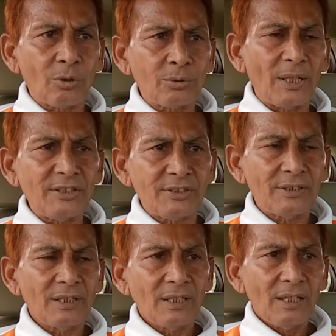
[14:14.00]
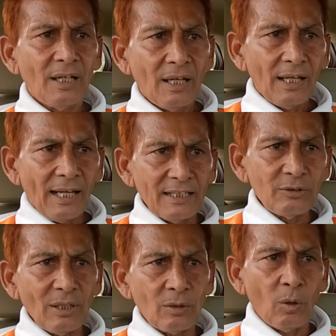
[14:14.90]
then the universe will
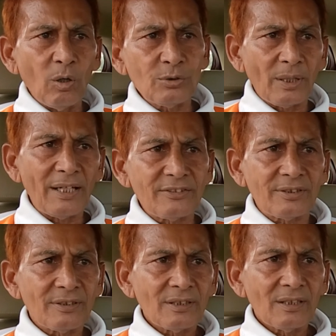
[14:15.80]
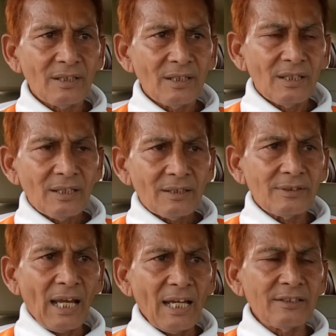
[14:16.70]
conspire and
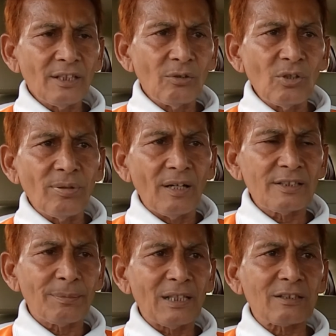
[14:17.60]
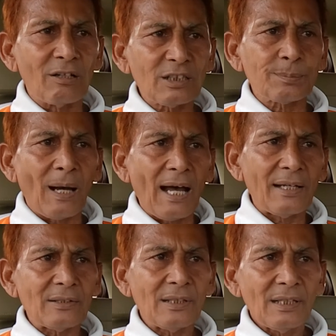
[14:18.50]
create every congenial
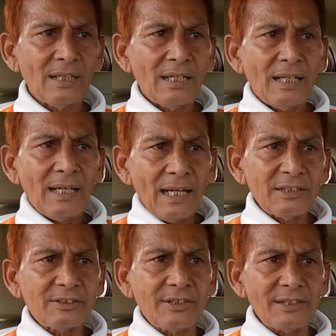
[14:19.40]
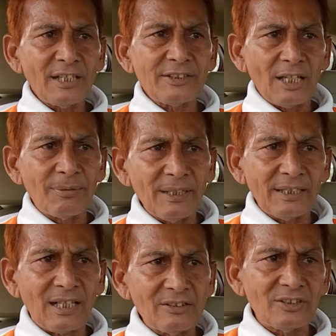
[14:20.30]
circumstances favorable to
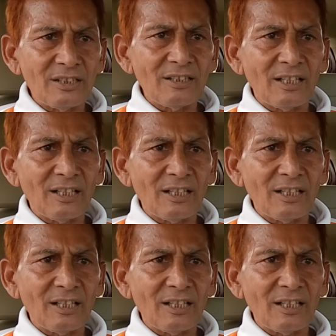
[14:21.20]
you.